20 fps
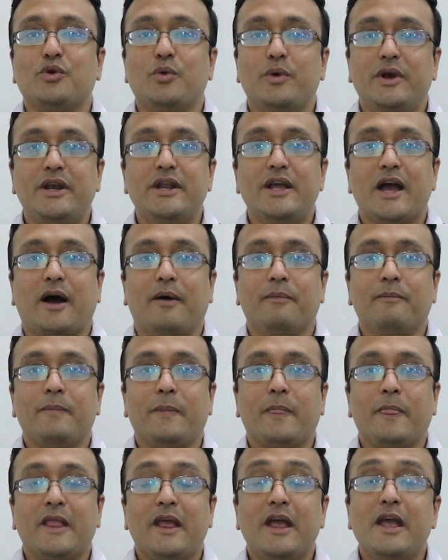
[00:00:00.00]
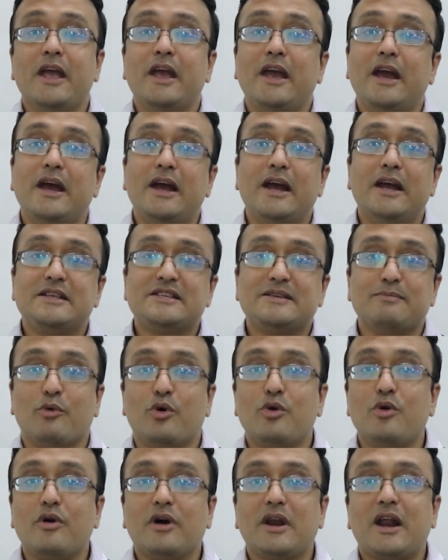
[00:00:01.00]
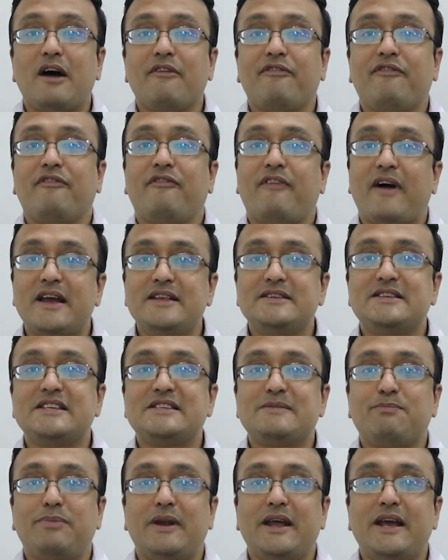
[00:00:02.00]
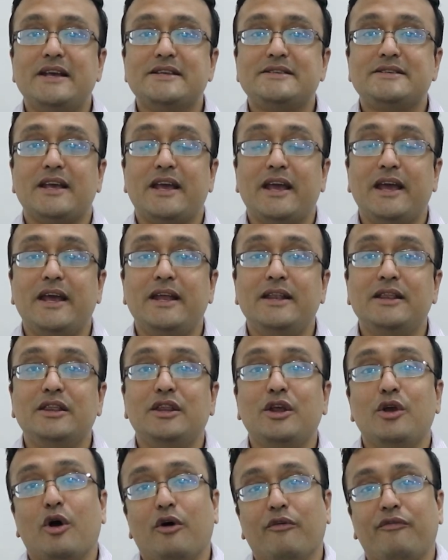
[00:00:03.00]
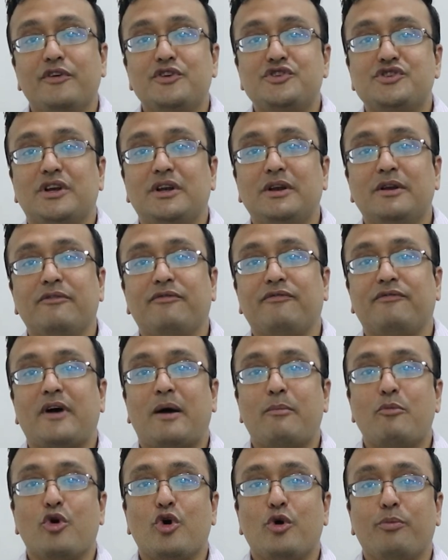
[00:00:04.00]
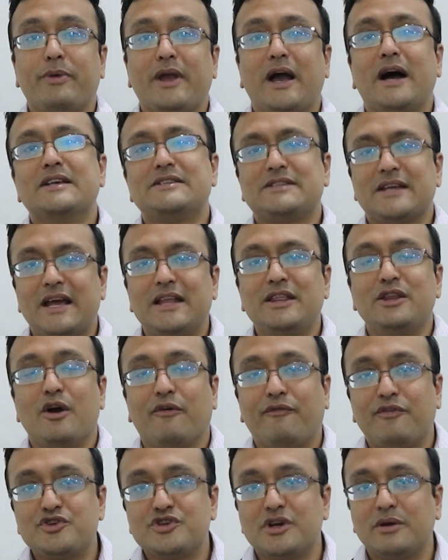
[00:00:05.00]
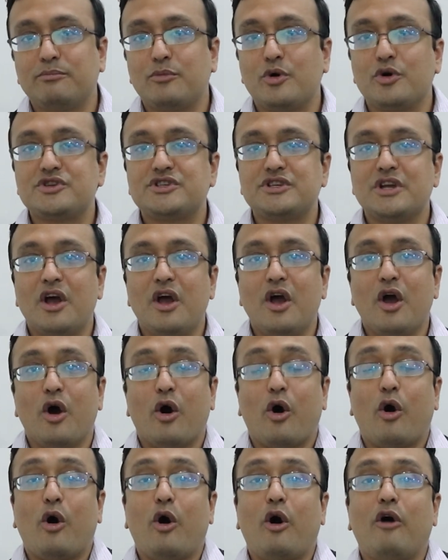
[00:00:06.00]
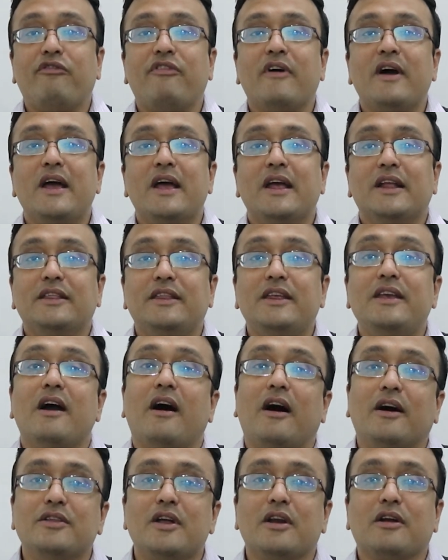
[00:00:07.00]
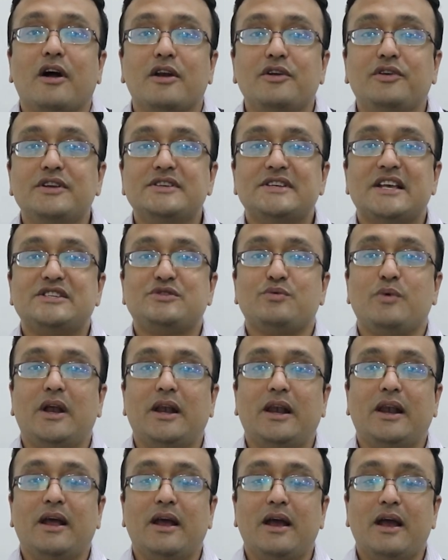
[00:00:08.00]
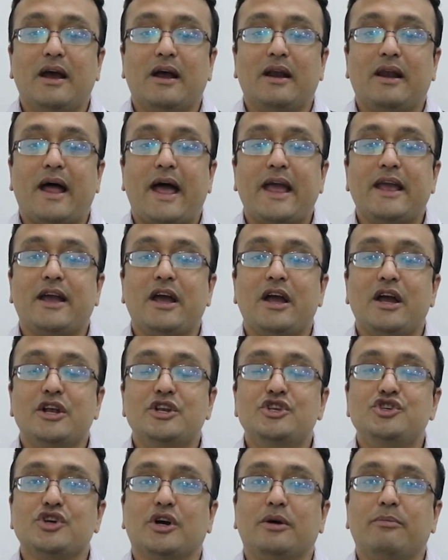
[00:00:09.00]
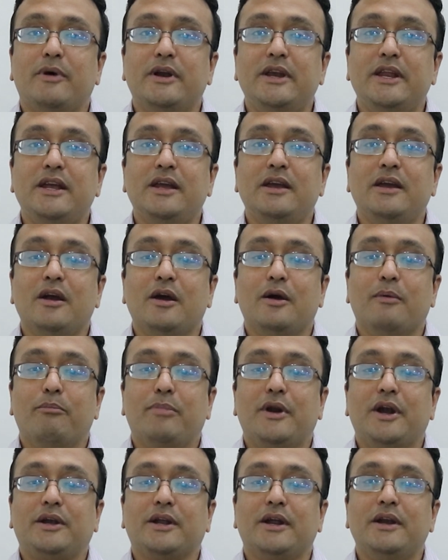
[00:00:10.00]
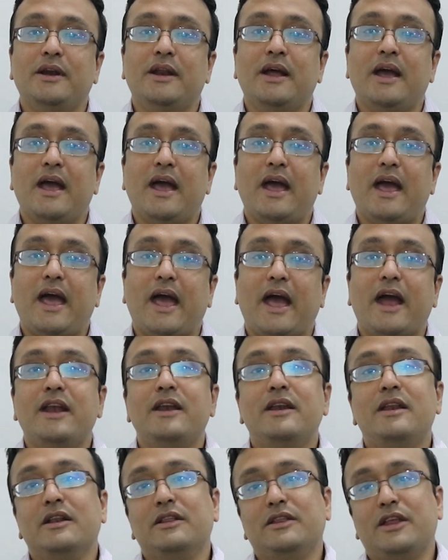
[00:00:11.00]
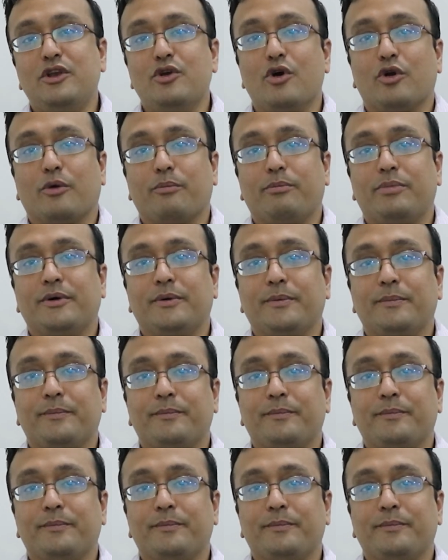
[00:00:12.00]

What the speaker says: to India. Its monograph finds its place in the official pharmacopoeias and the official books of the other countries as well, like Germany, Britain and the Europe.